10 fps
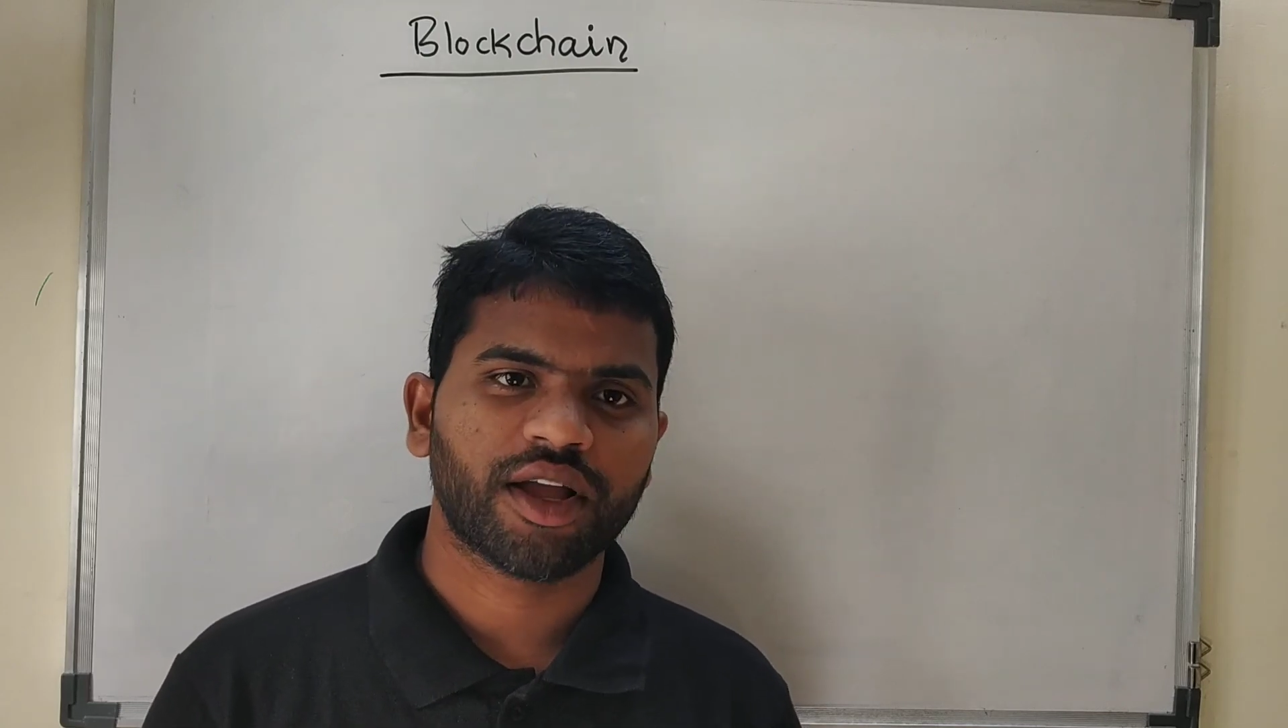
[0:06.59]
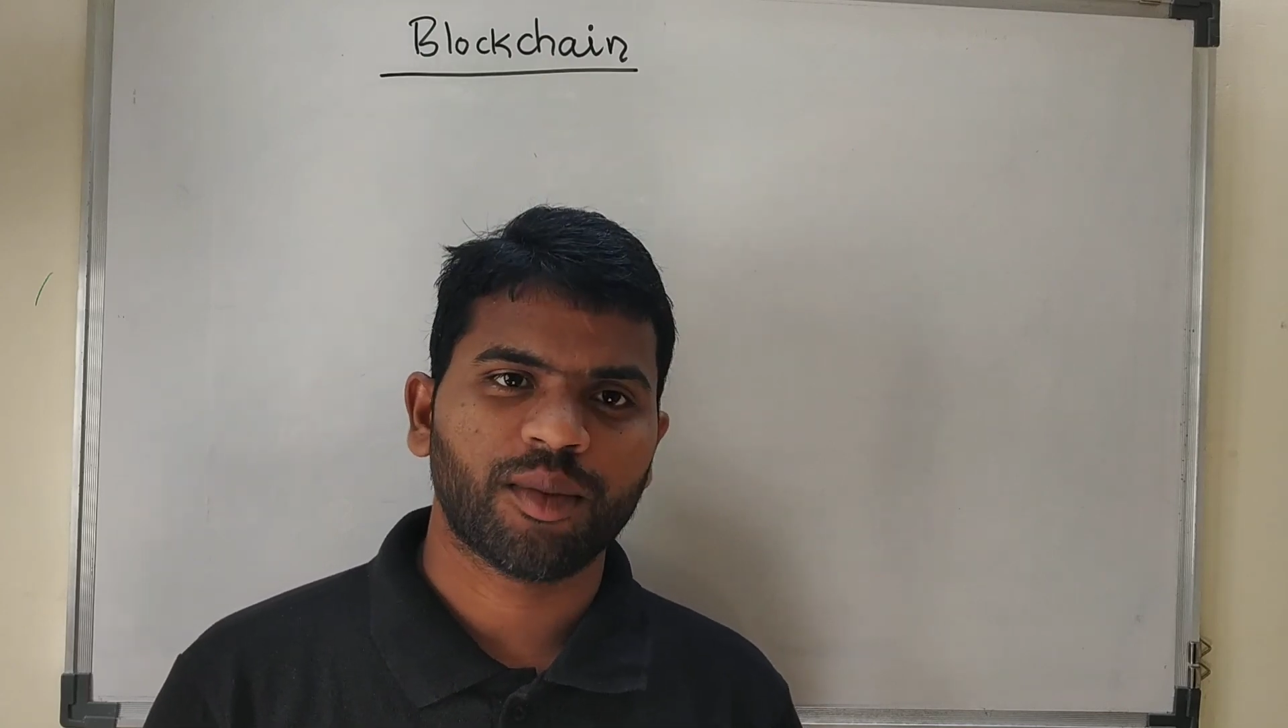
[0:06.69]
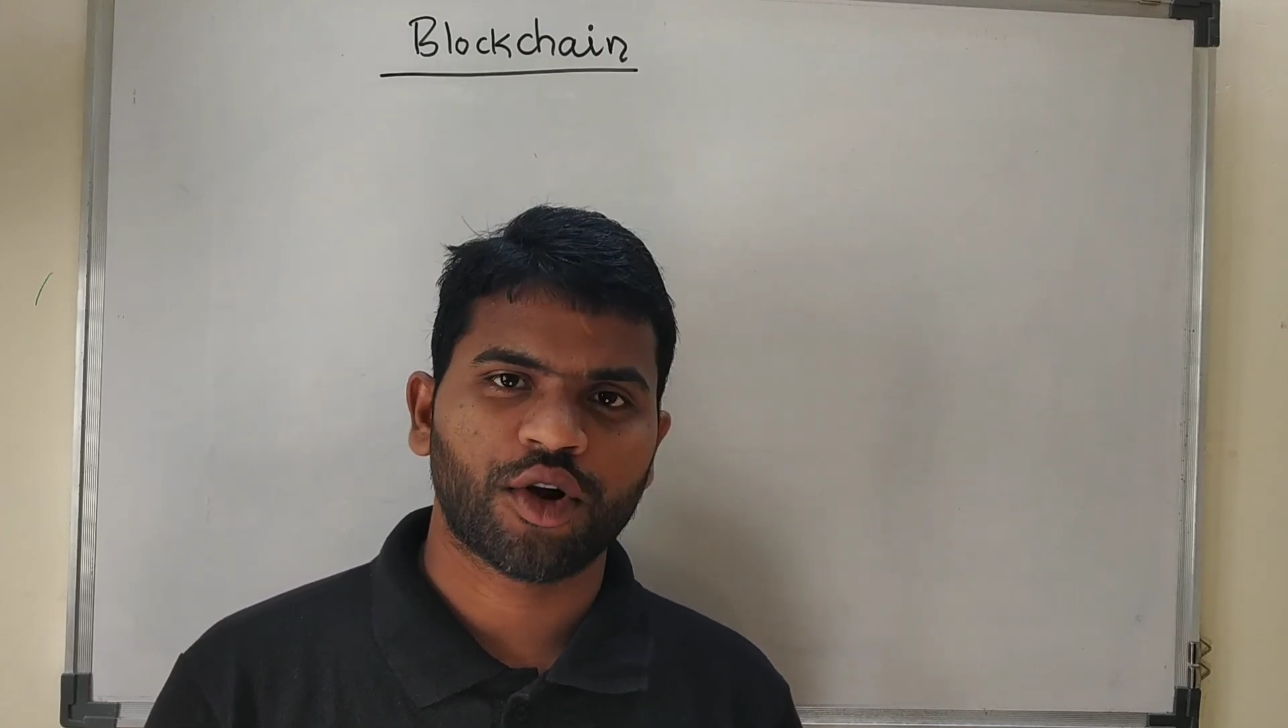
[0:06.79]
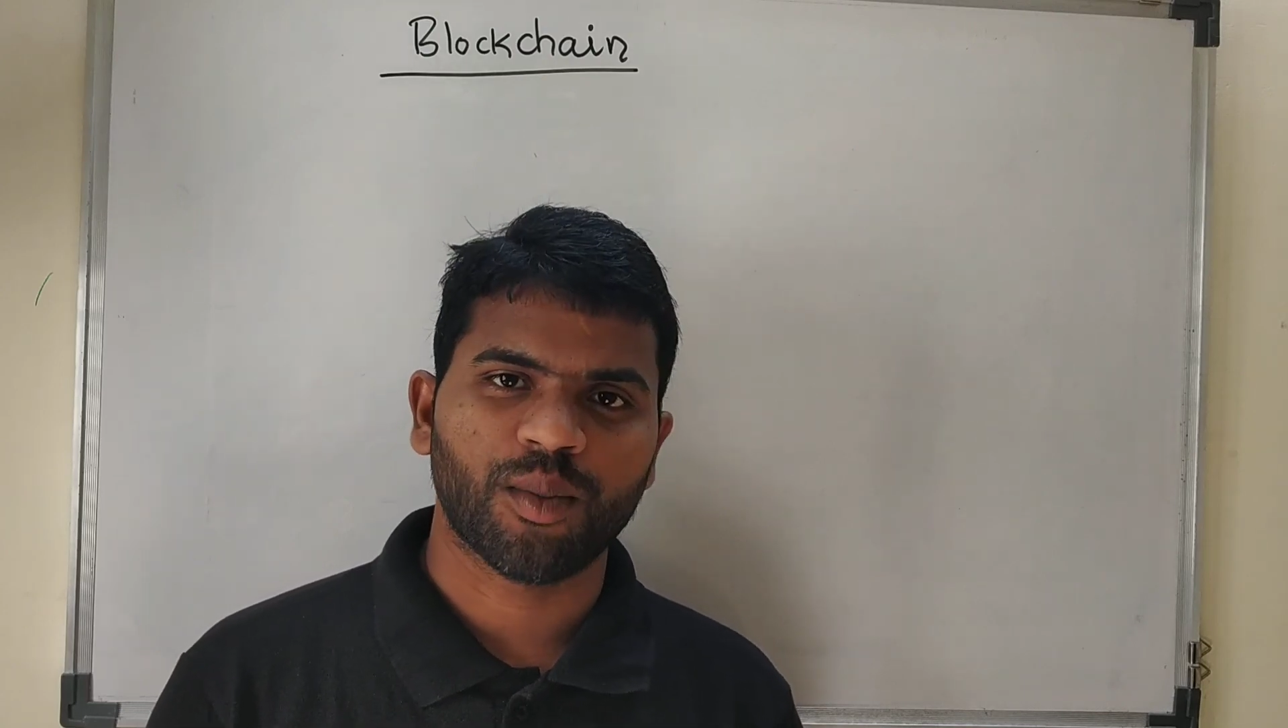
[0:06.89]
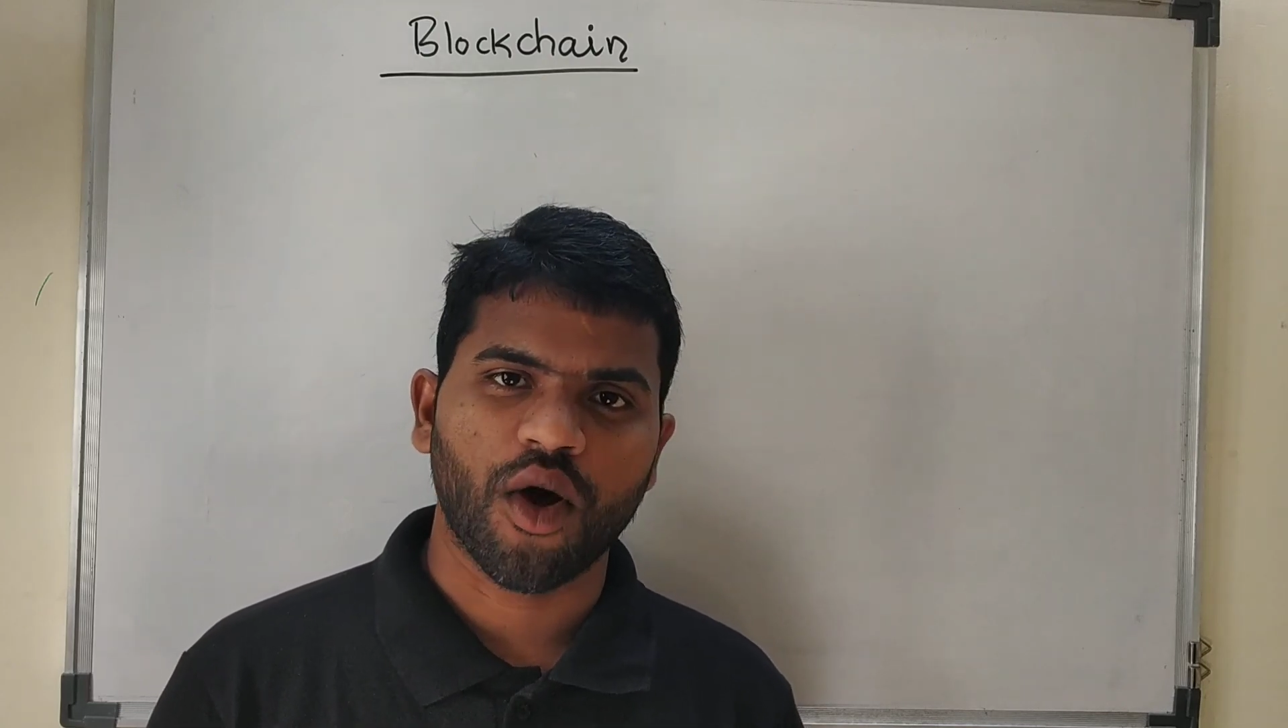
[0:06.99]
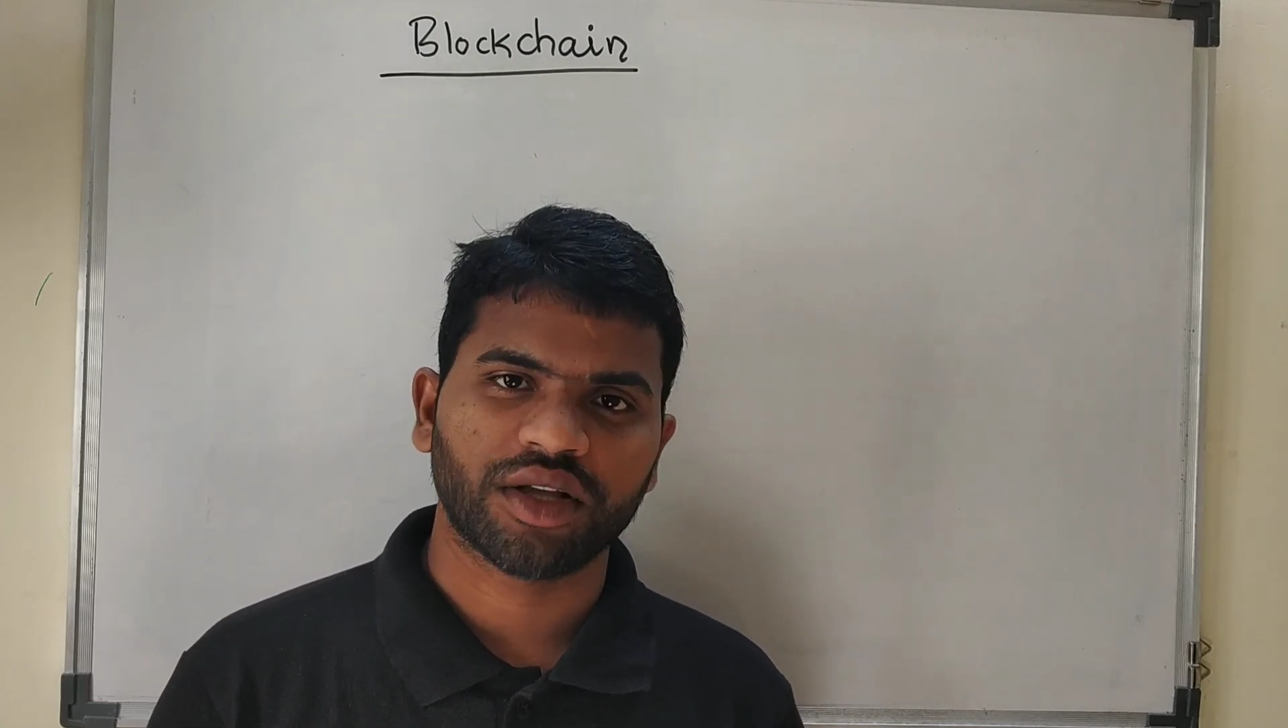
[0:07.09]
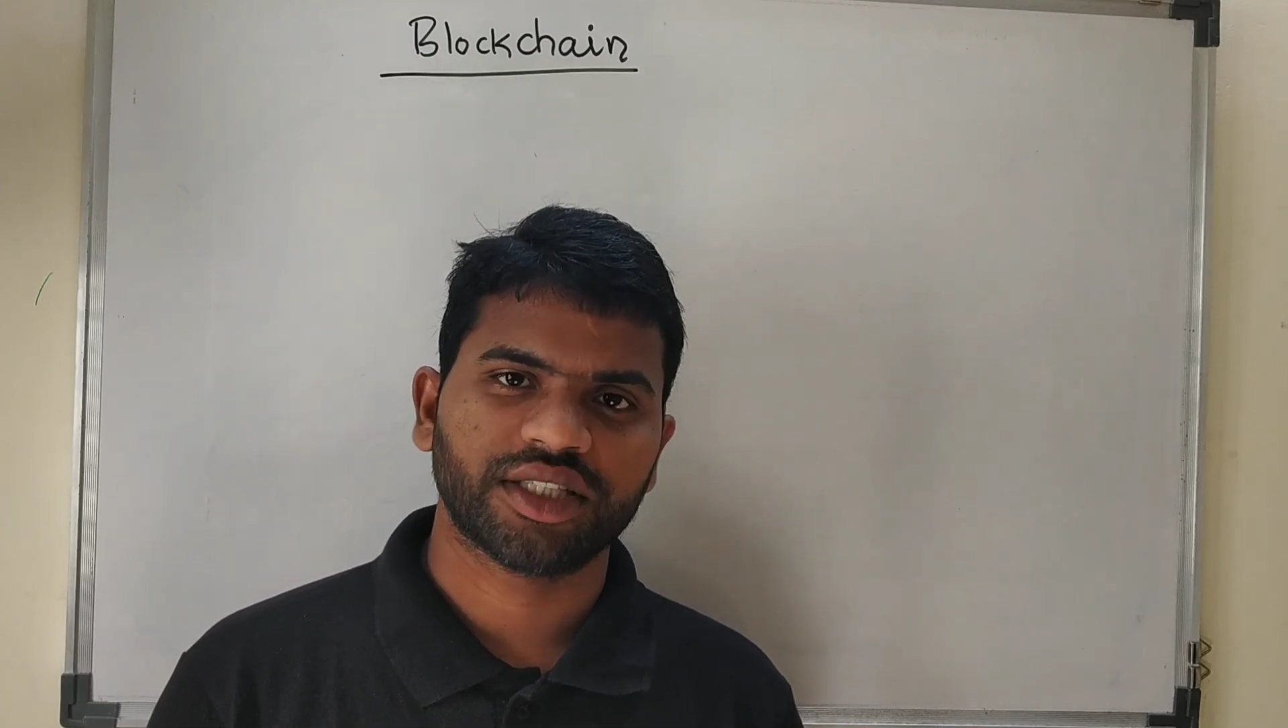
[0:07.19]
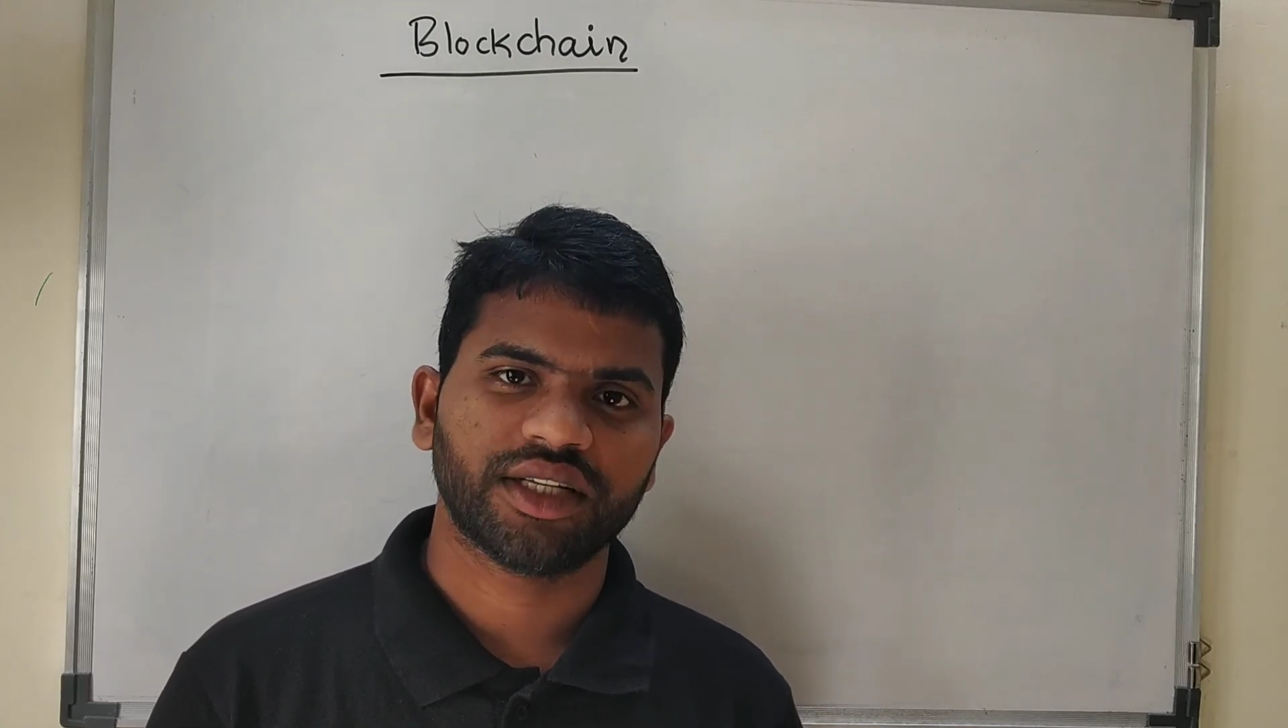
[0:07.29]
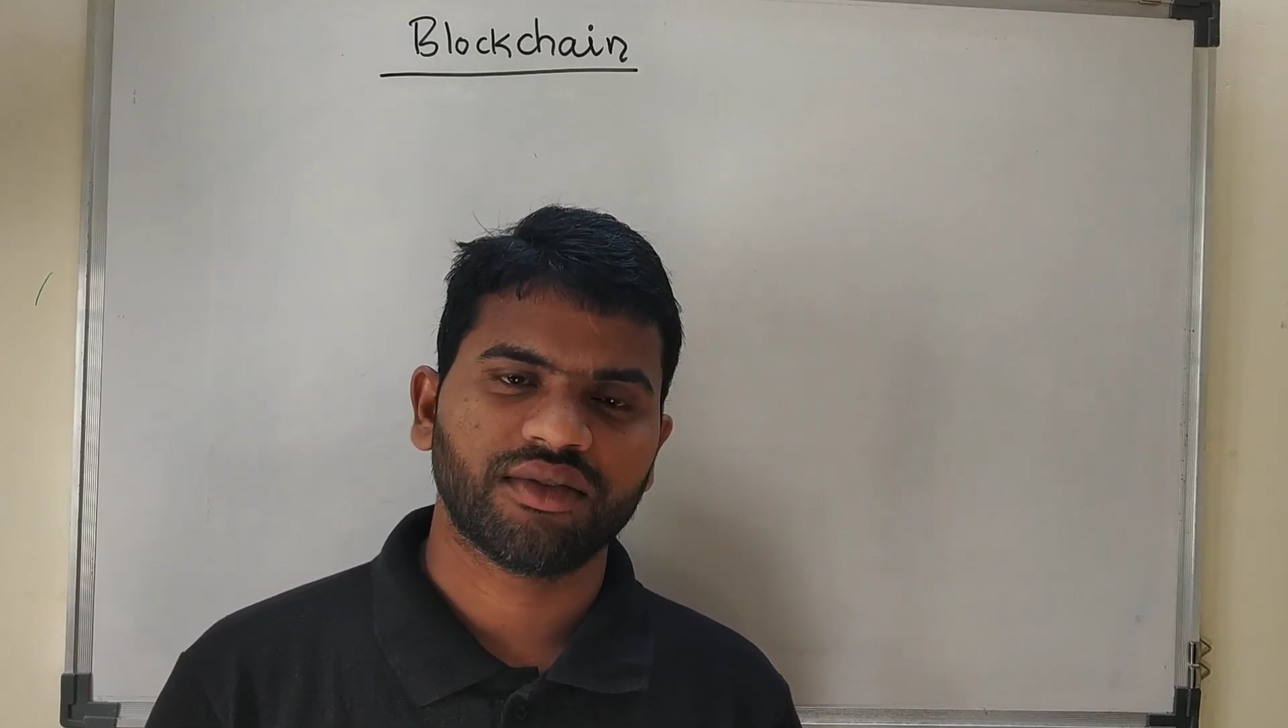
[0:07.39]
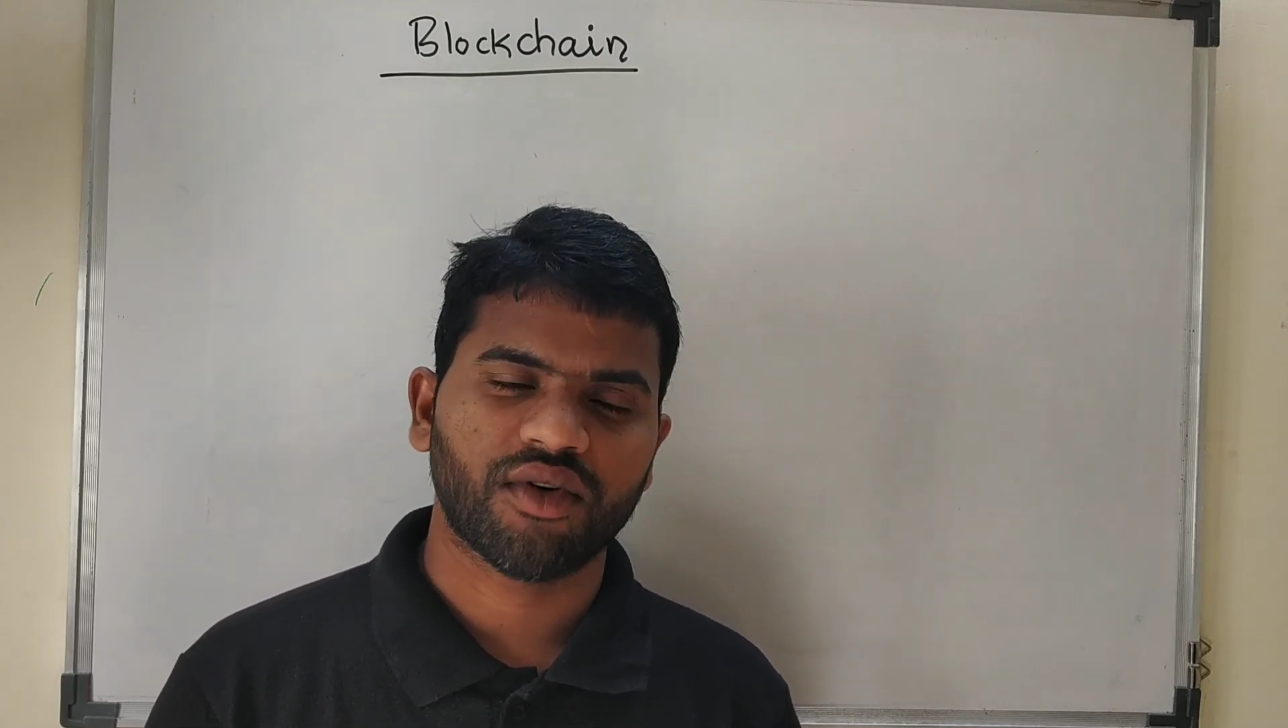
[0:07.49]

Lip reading: about blockchain.